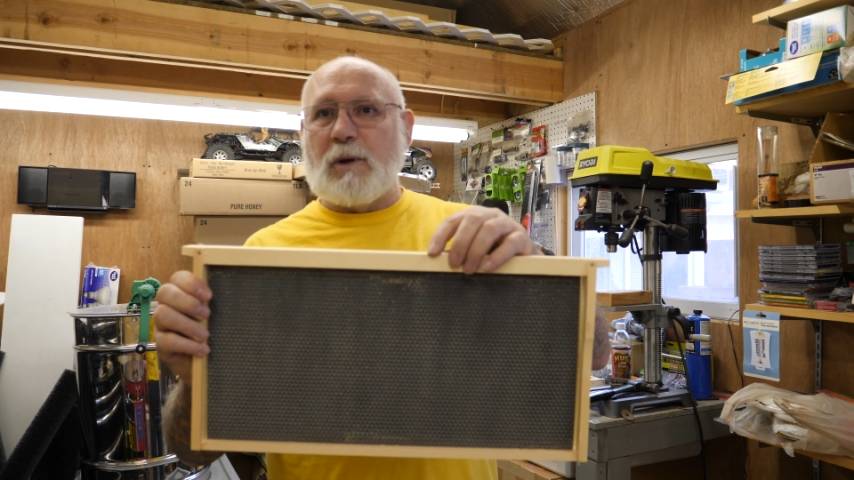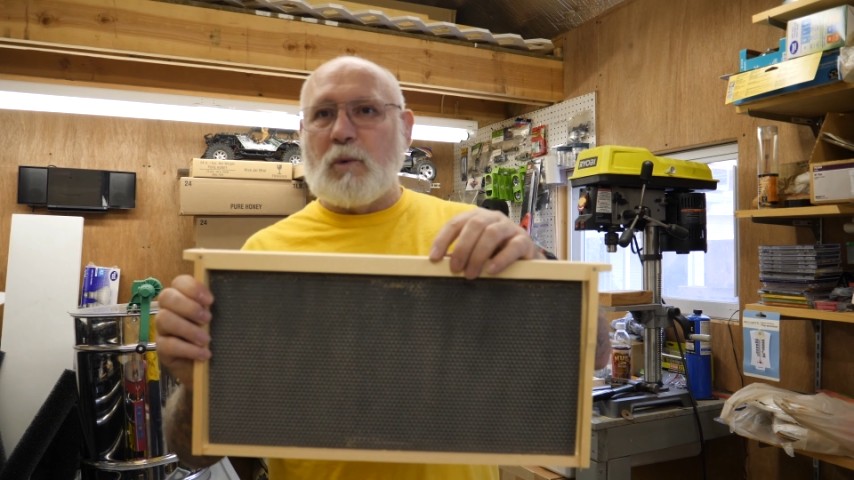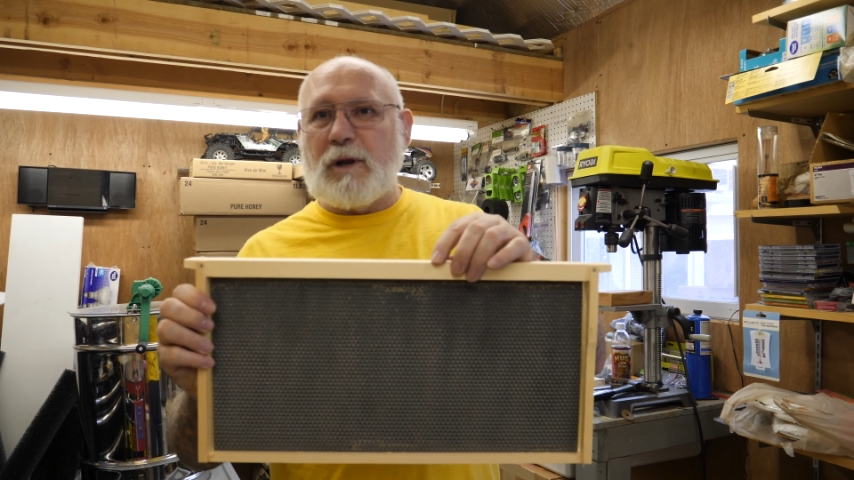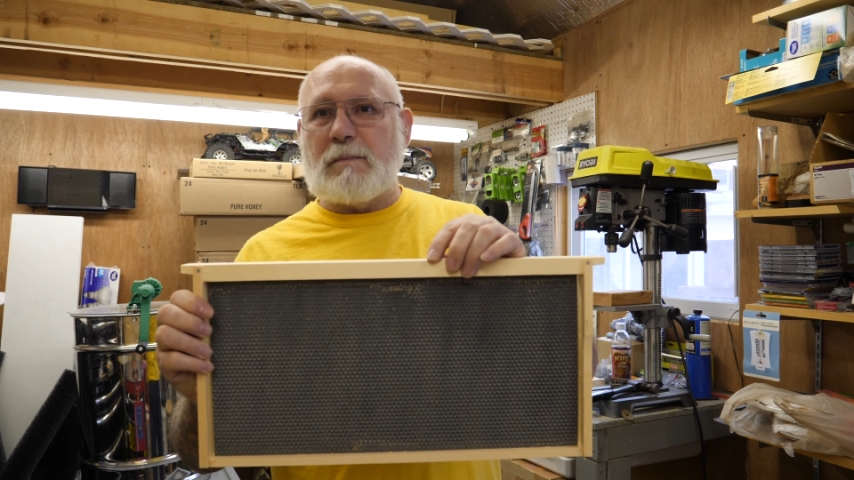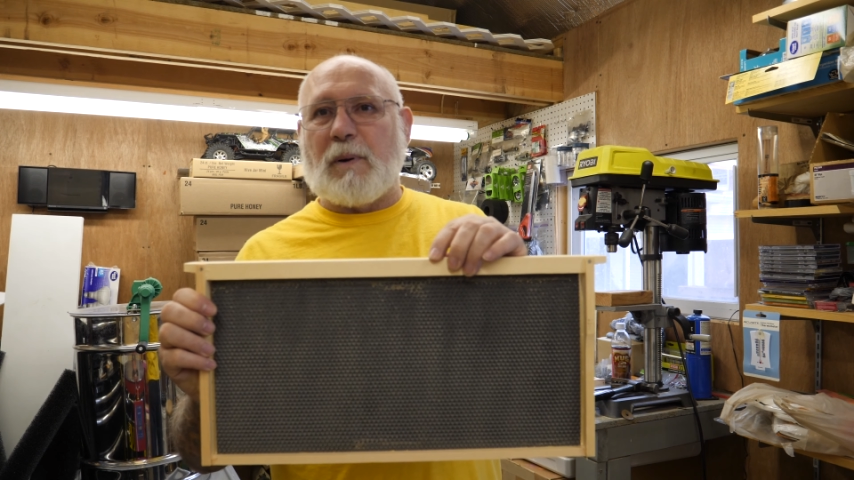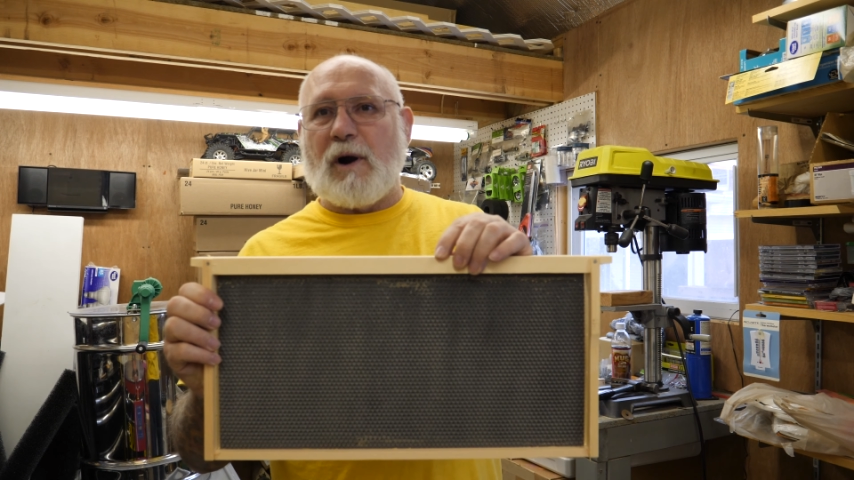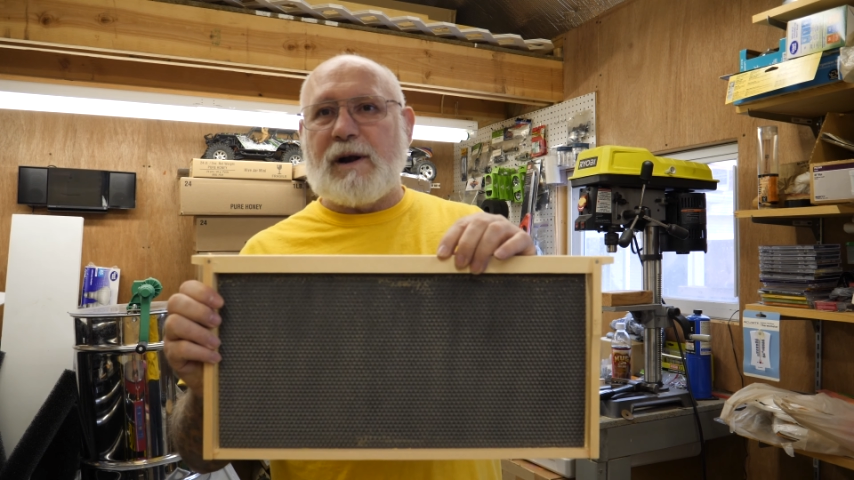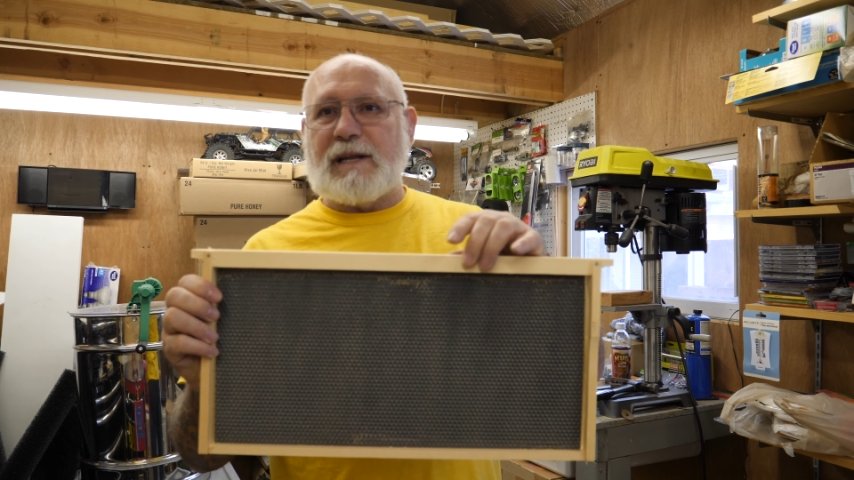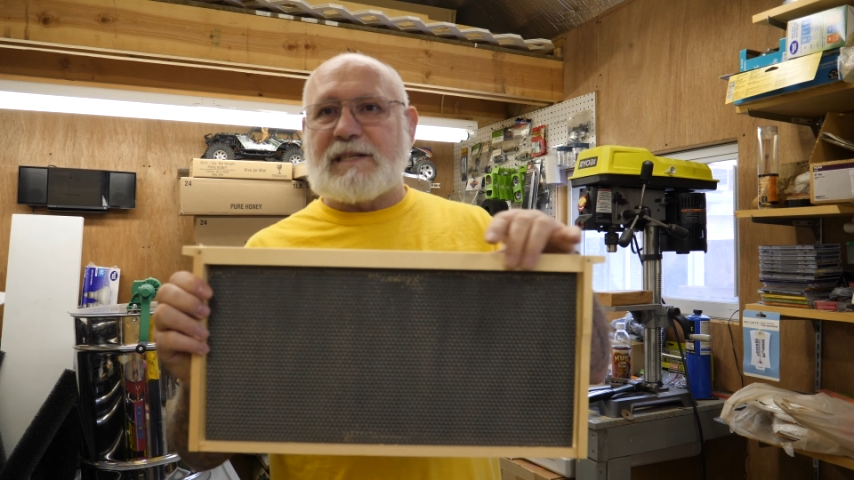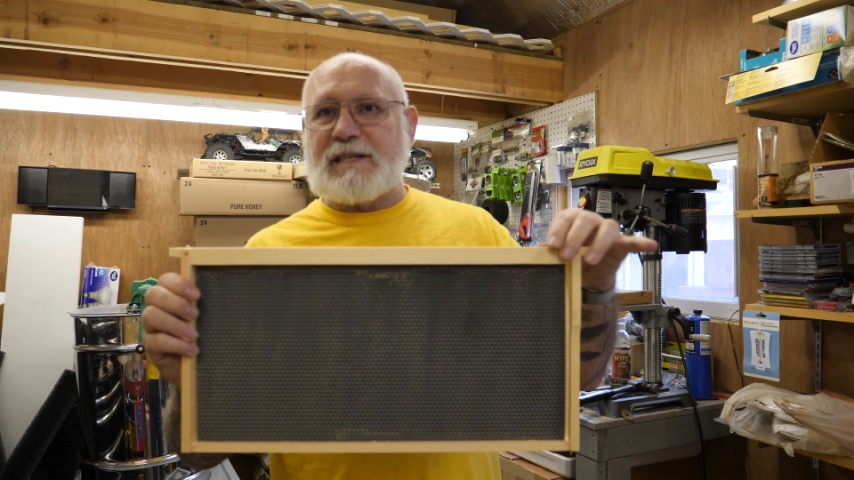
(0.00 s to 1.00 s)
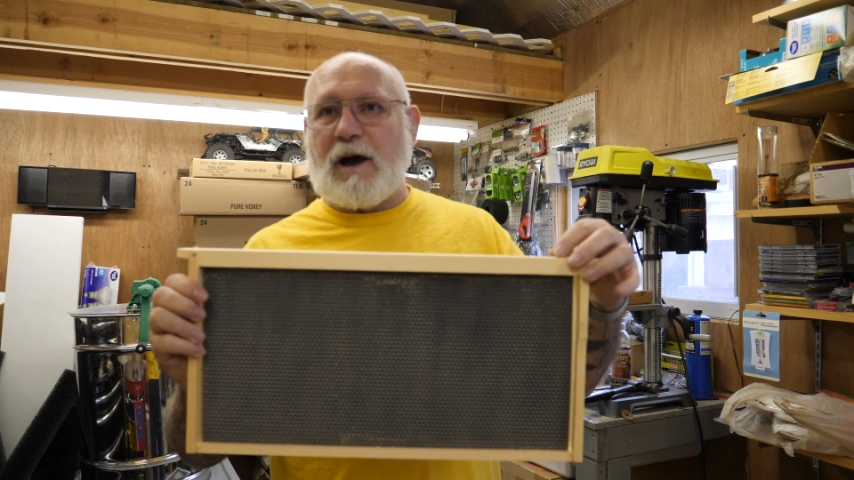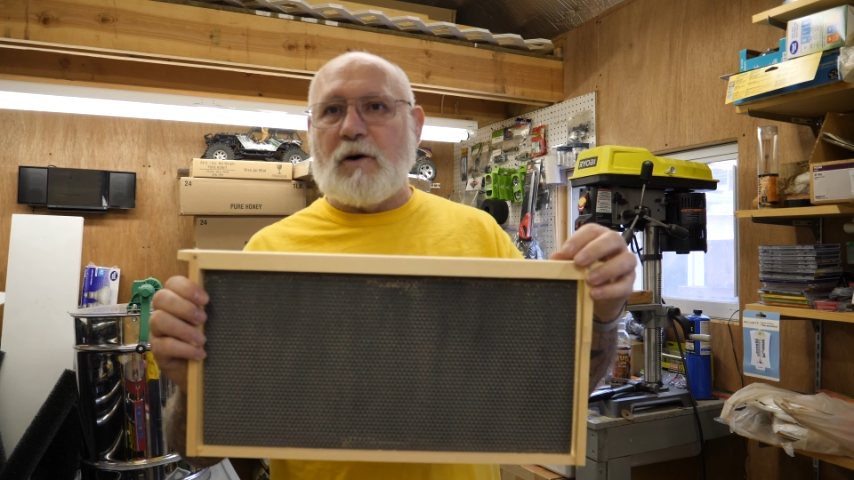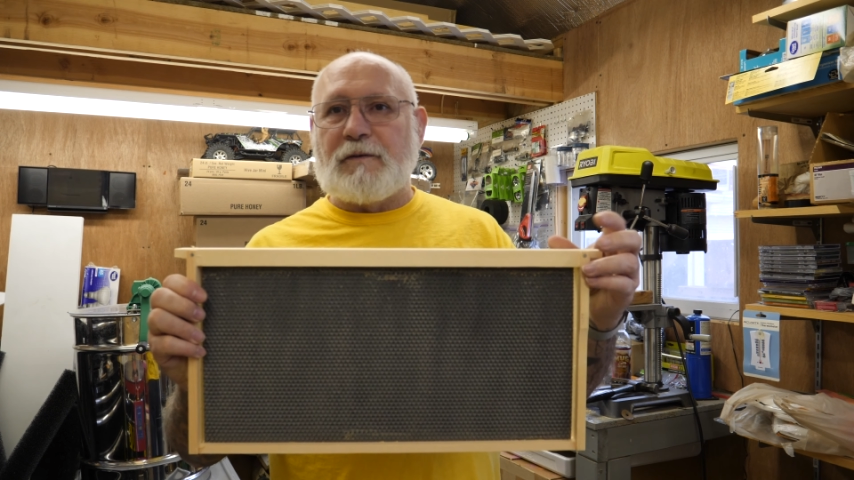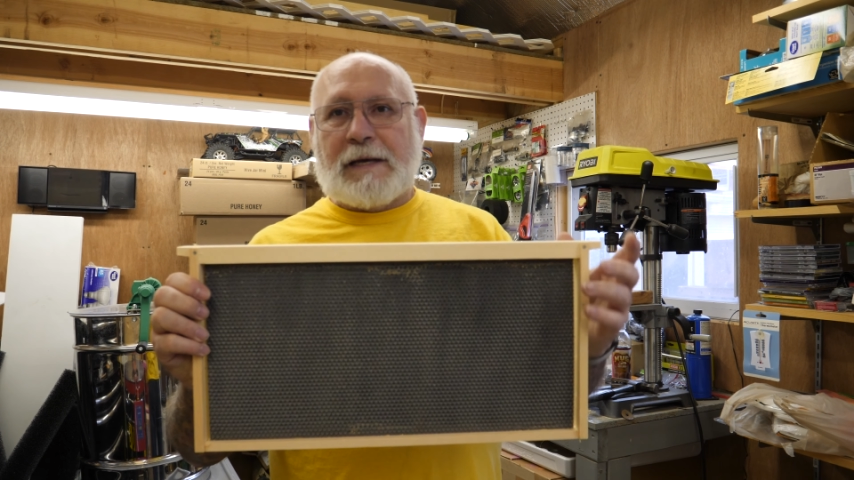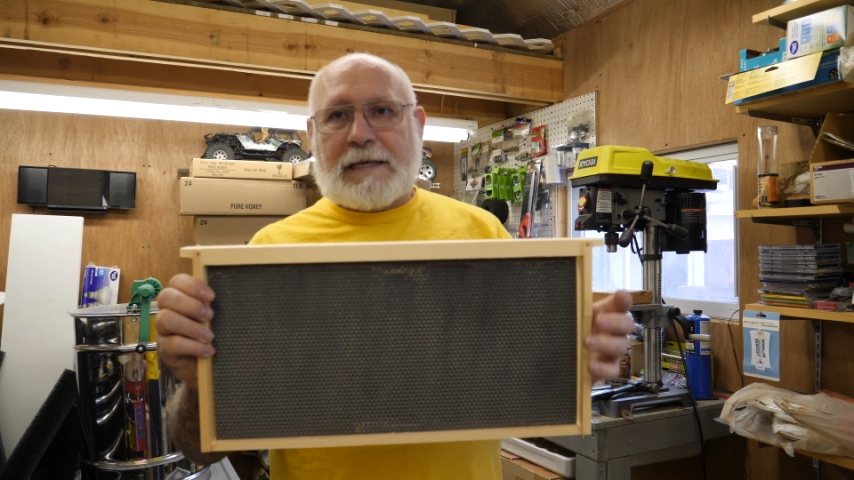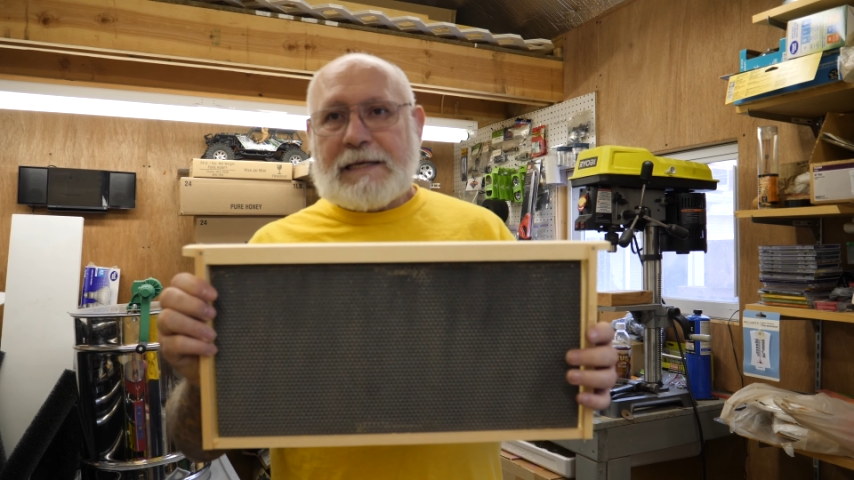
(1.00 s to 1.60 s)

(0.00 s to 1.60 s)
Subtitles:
the wooden part itself,